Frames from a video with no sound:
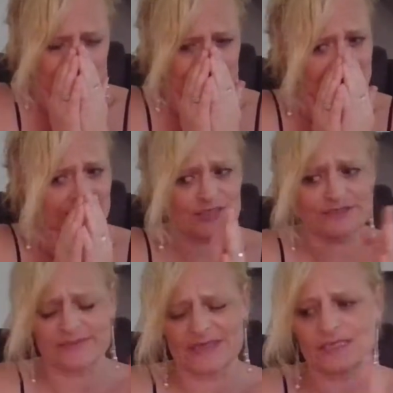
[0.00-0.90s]

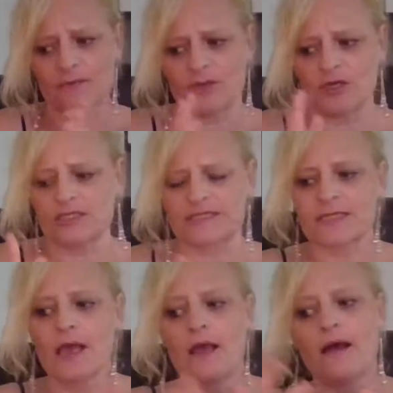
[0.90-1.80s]
Excuse me, apologies.
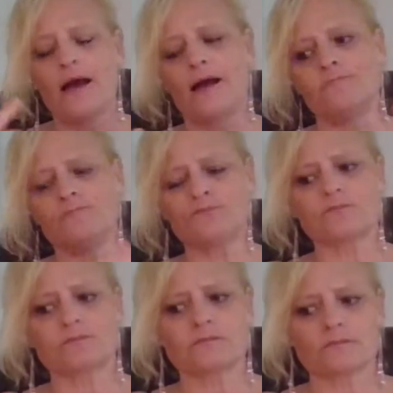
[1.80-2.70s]

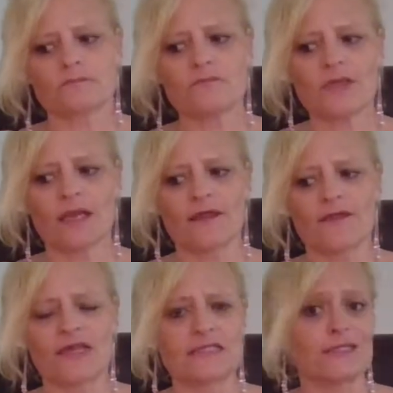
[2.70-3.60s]

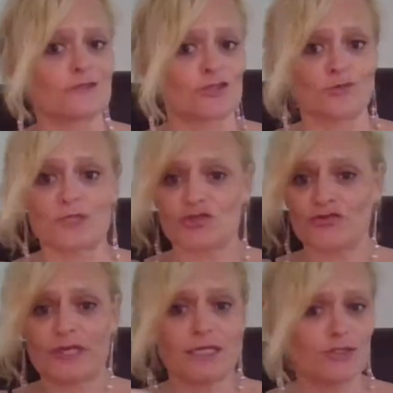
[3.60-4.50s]
There's either too much
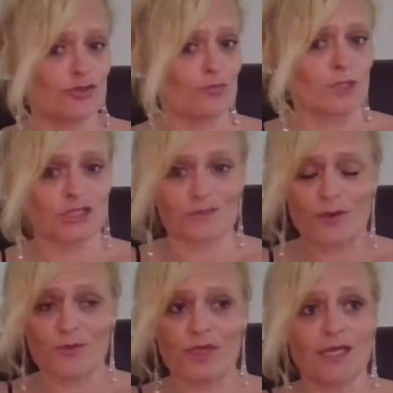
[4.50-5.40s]
drinking, too much
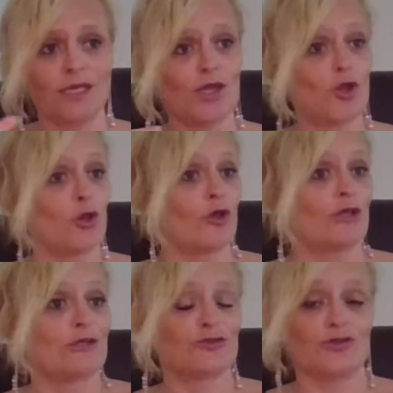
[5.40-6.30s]
smoking,
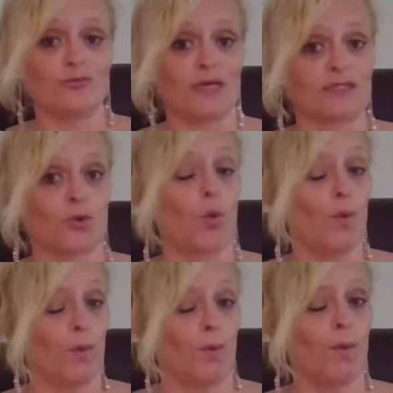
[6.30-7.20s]
too much
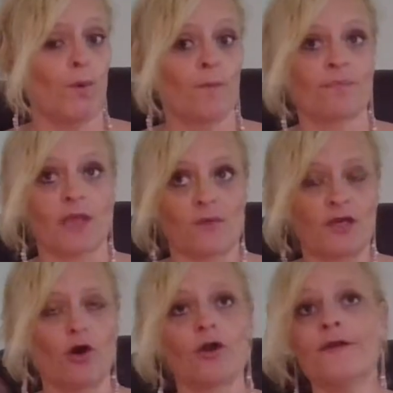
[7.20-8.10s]
going
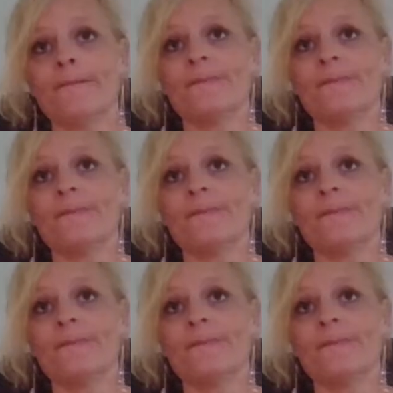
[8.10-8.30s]
on.